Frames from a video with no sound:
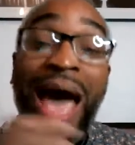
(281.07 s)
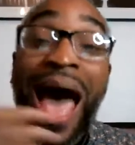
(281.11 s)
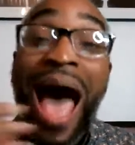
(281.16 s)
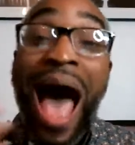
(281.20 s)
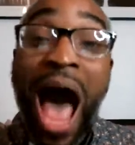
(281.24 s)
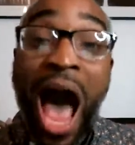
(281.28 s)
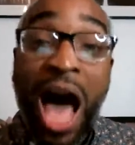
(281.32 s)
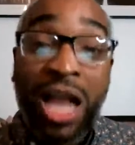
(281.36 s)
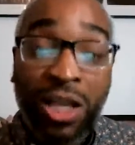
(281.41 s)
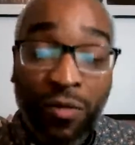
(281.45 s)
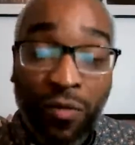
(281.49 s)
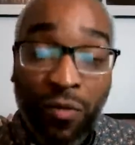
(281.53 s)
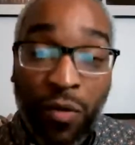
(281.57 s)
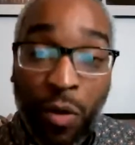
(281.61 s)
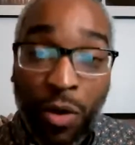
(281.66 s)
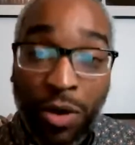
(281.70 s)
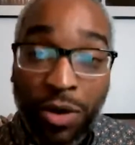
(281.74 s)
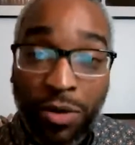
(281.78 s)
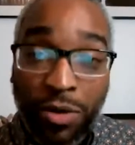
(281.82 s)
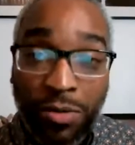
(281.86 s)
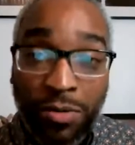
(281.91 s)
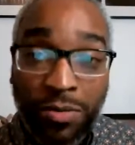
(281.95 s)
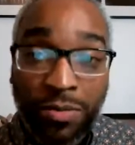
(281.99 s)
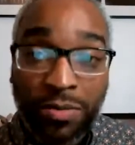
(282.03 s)
Olive
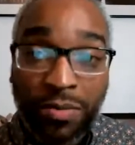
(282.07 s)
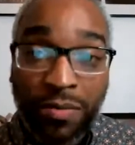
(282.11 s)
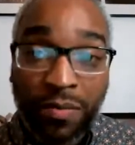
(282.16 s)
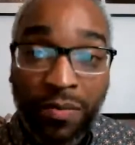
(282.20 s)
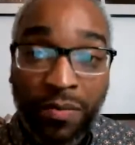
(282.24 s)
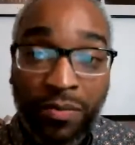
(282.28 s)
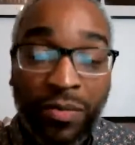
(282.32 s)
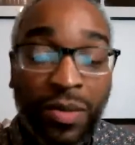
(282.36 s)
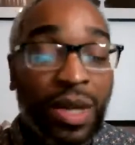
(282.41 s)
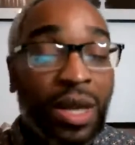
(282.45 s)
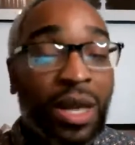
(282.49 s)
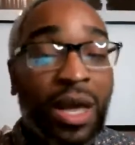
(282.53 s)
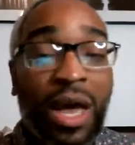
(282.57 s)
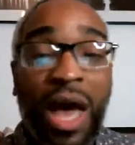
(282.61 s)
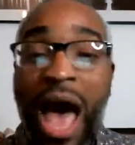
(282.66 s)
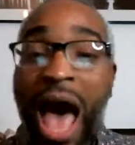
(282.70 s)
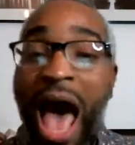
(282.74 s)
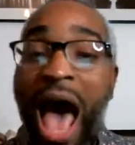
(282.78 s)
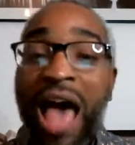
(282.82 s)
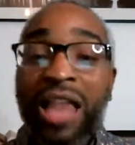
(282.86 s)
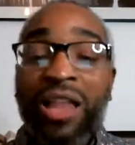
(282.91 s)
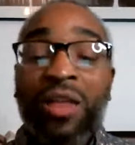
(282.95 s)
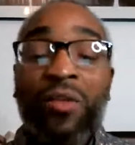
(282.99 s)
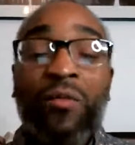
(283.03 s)
oil.
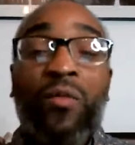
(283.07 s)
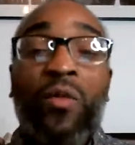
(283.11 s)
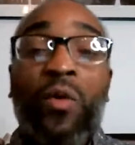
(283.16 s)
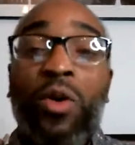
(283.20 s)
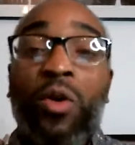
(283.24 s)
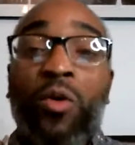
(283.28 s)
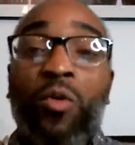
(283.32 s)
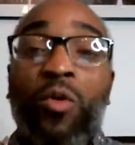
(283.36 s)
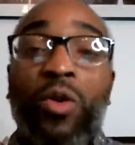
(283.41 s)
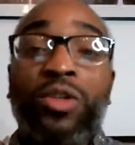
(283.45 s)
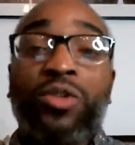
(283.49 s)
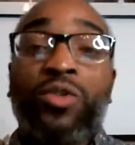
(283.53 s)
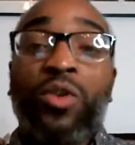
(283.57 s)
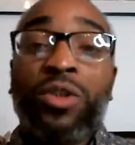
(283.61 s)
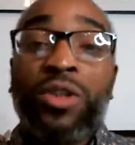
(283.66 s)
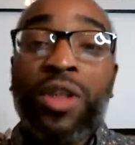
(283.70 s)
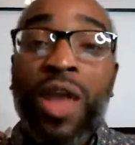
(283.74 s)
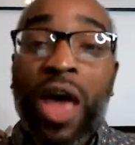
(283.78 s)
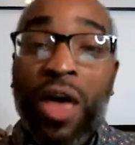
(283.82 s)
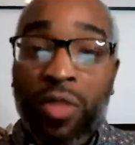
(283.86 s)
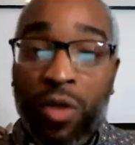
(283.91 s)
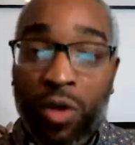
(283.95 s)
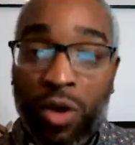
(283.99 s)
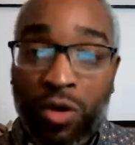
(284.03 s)
Olive oil is
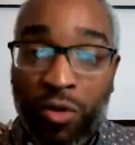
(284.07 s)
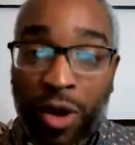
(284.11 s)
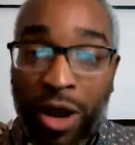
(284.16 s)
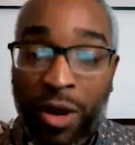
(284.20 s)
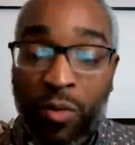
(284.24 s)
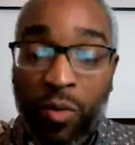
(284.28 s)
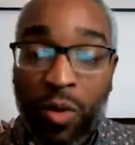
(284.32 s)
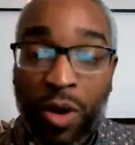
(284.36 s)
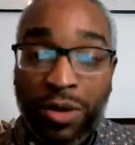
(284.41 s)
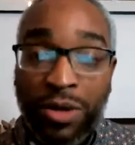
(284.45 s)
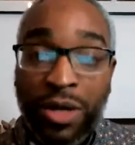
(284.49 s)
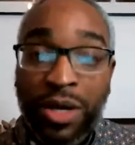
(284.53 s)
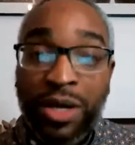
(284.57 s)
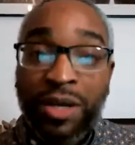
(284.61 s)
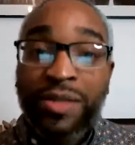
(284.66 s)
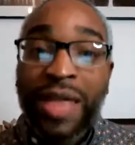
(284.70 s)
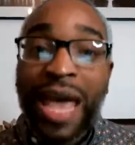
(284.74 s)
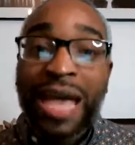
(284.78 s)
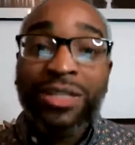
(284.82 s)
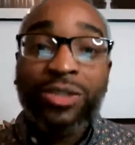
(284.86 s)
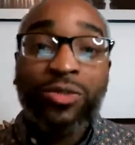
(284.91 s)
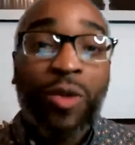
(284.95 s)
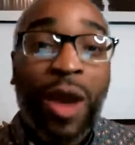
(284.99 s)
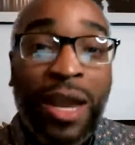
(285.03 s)
another great one.
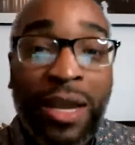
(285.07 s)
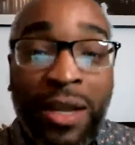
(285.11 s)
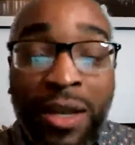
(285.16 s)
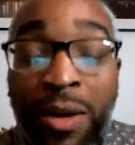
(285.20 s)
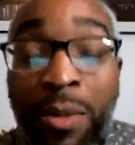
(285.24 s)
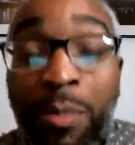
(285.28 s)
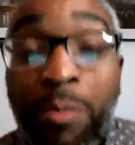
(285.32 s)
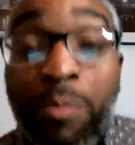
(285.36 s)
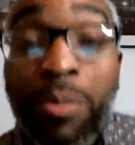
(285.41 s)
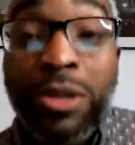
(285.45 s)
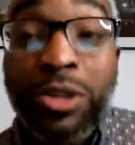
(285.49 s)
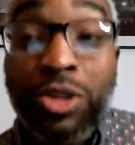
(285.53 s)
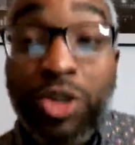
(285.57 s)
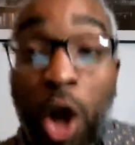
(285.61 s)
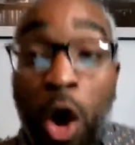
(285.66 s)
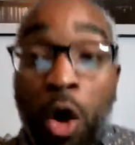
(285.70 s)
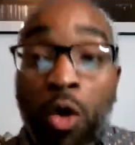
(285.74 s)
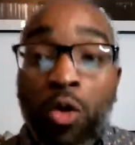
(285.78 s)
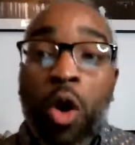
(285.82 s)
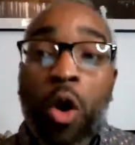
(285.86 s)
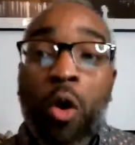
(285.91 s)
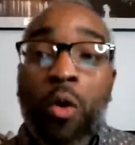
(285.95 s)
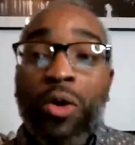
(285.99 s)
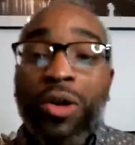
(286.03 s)
That's right. But
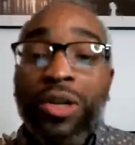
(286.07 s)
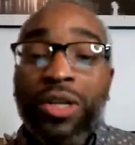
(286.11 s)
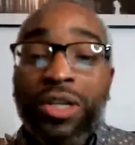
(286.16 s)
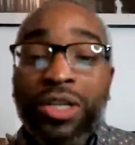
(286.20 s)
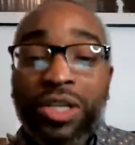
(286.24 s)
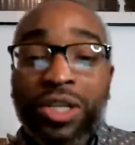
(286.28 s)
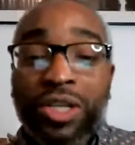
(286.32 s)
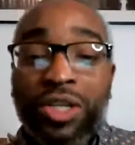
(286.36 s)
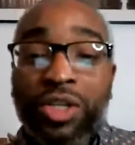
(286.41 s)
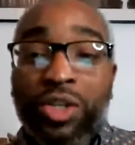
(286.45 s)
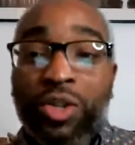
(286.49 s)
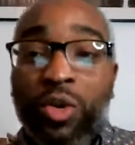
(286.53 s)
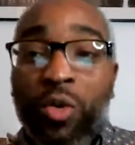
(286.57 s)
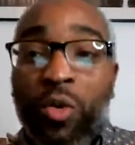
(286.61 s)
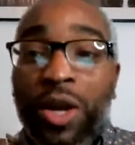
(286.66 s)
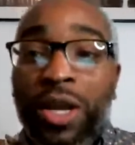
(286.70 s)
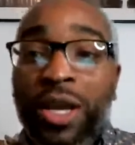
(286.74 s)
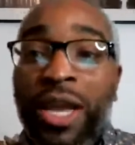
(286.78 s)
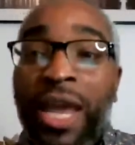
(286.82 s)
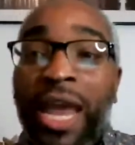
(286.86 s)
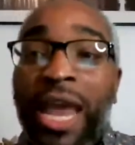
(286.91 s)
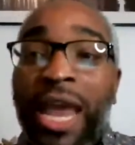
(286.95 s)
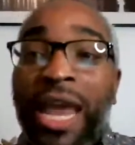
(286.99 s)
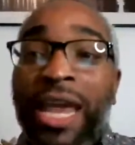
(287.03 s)
don't go into the
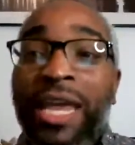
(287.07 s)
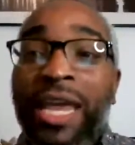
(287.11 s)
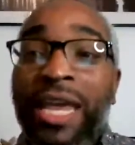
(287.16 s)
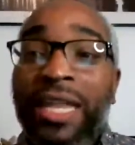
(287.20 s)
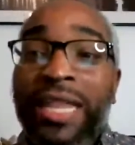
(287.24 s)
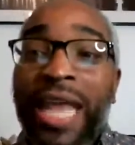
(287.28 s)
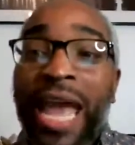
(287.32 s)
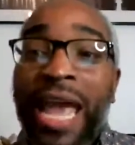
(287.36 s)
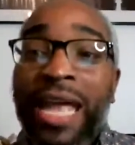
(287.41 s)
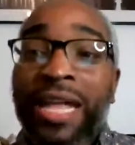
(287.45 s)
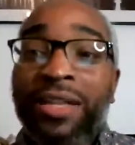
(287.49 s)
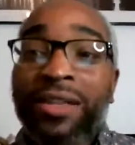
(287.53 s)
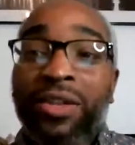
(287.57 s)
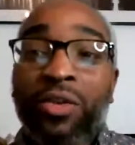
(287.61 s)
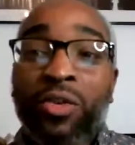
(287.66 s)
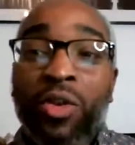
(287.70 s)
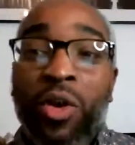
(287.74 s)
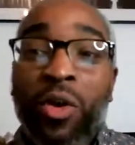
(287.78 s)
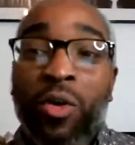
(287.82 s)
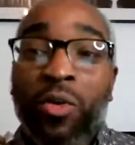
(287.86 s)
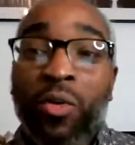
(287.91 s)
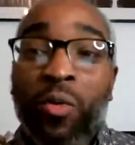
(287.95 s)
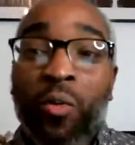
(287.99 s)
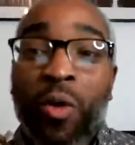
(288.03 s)
store and get that, you
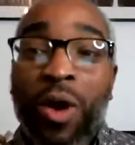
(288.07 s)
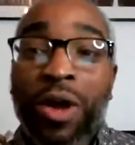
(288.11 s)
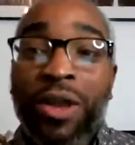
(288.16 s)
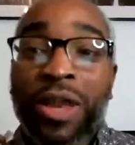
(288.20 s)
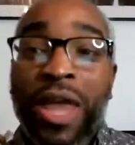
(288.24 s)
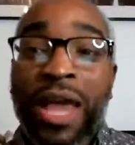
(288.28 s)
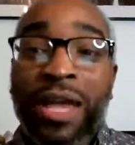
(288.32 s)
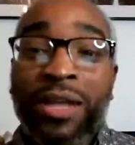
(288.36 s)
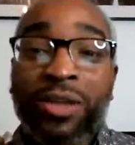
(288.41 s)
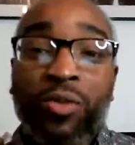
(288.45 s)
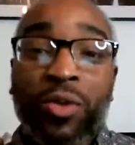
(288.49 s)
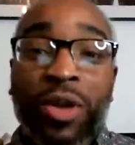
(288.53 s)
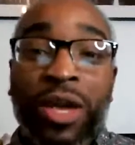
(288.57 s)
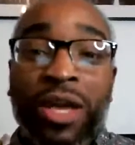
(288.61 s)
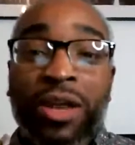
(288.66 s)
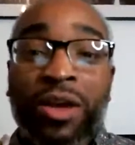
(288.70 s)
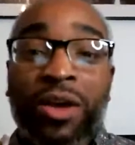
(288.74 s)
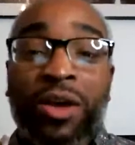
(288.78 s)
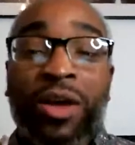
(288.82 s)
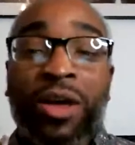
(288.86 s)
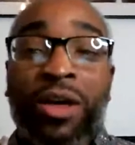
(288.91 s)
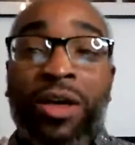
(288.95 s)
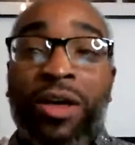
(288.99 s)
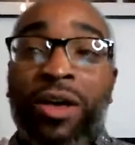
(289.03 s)
know, the one that you get
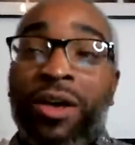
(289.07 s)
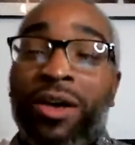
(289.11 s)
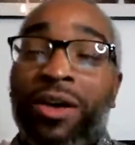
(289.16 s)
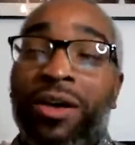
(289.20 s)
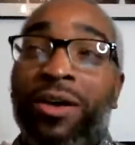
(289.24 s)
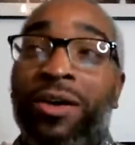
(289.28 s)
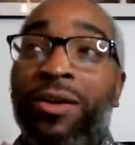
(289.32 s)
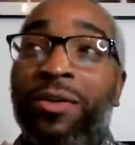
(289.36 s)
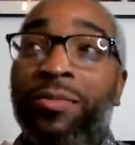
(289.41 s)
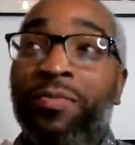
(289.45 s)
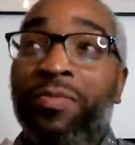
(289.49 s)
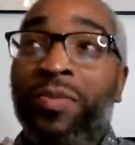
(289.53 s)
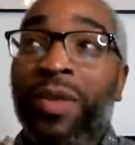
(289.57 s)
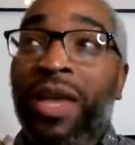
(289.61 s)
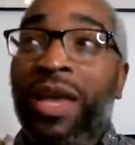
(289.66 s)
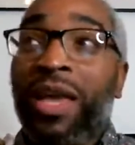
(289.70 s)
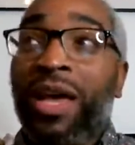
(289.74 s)
a